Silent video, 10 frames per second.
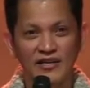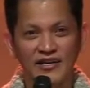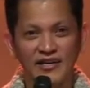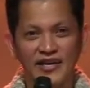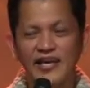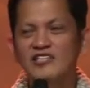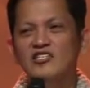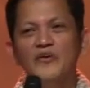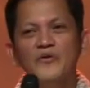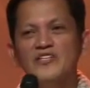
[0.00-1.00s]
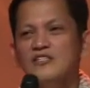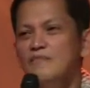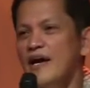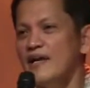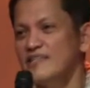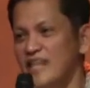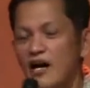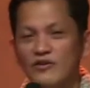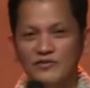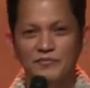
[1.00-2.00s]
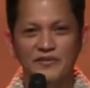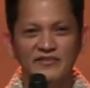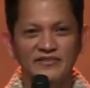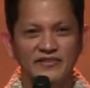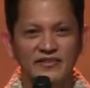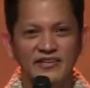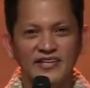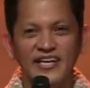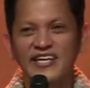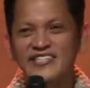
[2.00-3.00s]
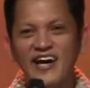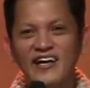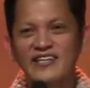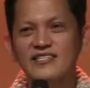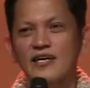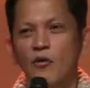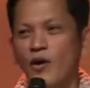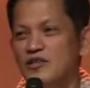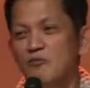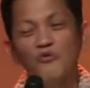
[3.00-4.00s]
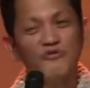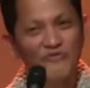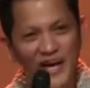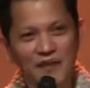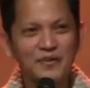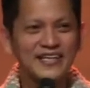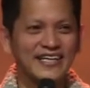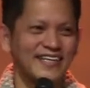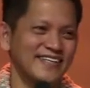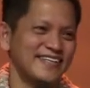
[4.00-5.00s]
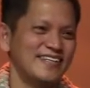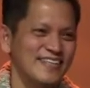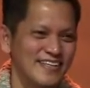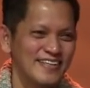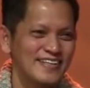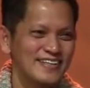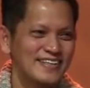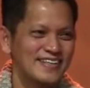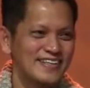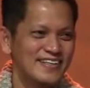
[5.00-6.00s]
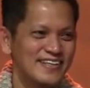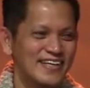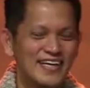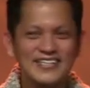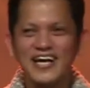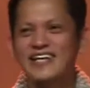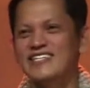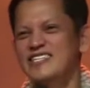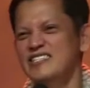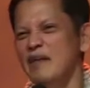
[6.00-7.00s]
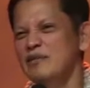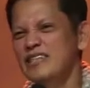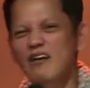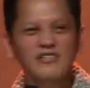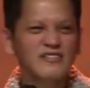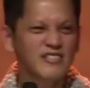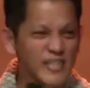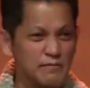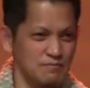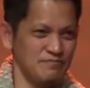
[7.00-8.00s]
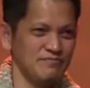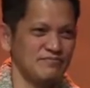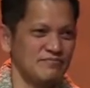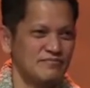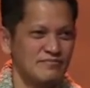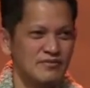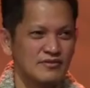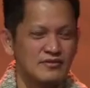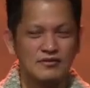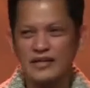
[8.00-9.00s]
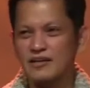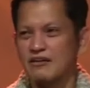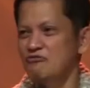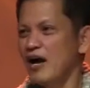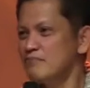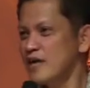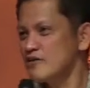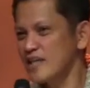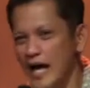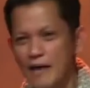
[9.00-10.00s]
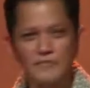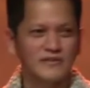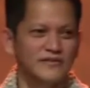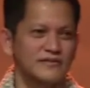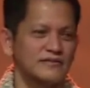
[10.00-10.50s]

He's the richest man in town. He's got his wonderful family. He's got his 7,000 sheep. I think 5,000 camels.